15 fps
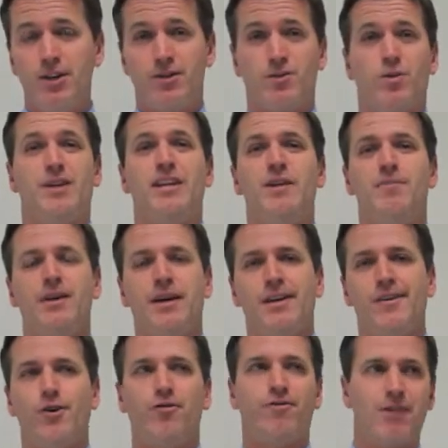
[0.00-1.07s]
So we're
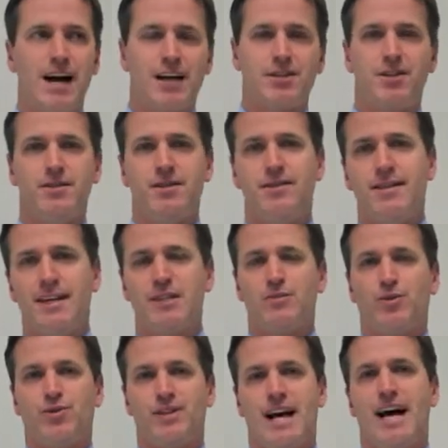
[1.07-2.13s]
keeping, you know, fractions and
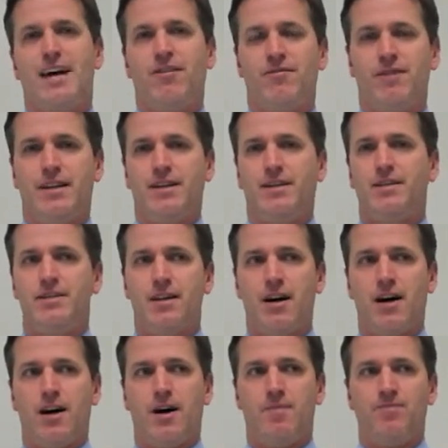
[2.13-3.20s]
decimals out of this,
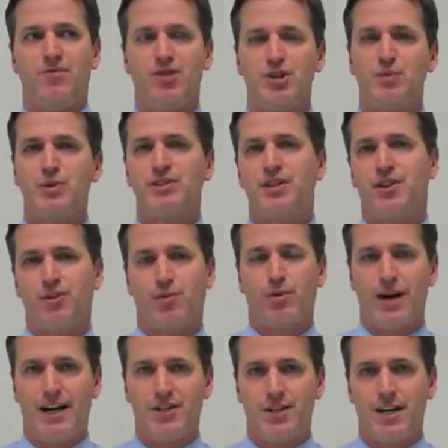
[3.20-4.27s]
this particular
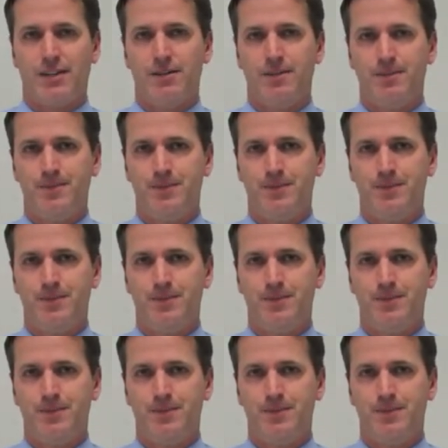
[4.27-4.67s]
project.